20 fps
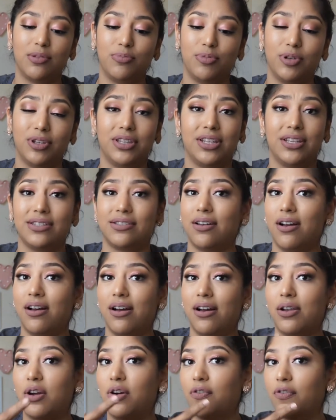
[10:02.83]
going to put this
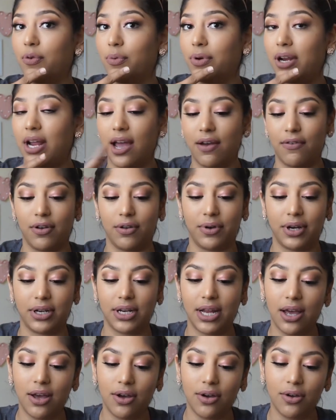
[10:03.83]
on over what I have on right
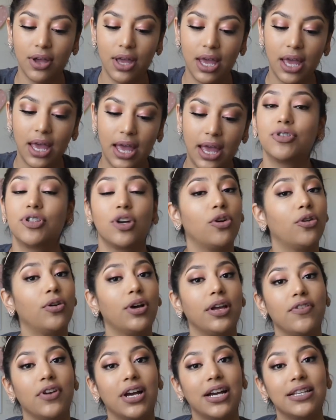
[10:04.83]
now. So
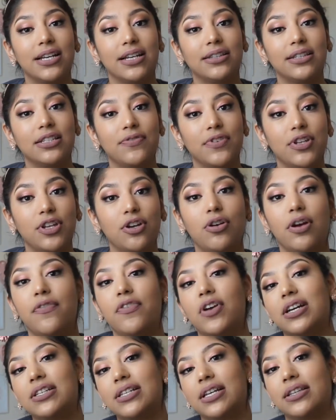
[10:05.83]
if you guys like this video, if
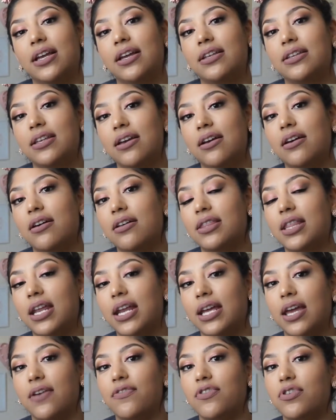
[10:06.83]
you guys like the idea that
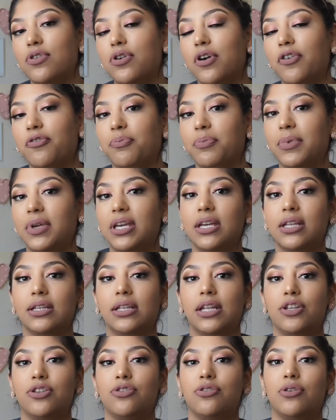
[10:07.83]
I gave you of me
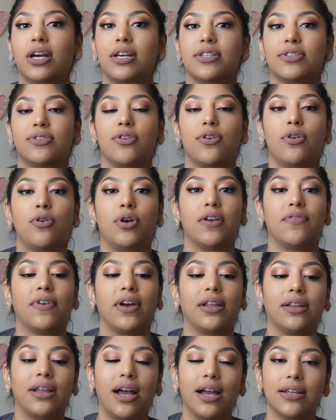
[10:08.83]
letting you guys know if
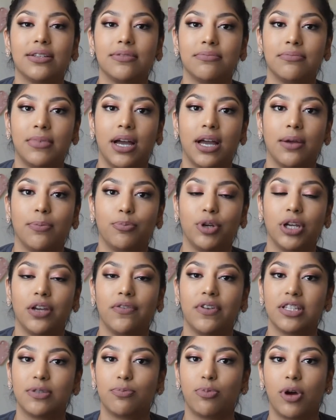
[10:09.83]
I liked my
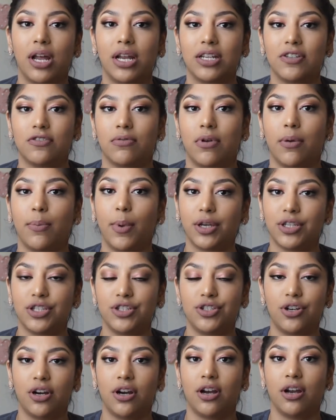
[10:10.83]
previous products from my
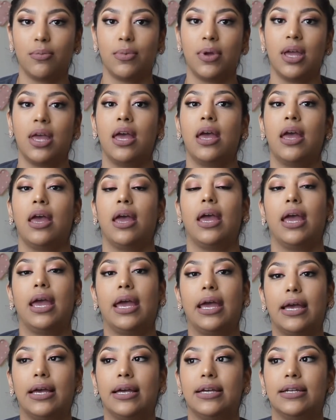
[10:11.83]
Boxycharm
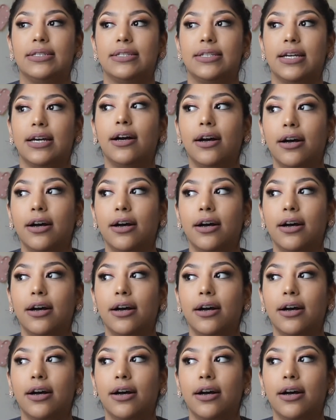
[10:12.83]
and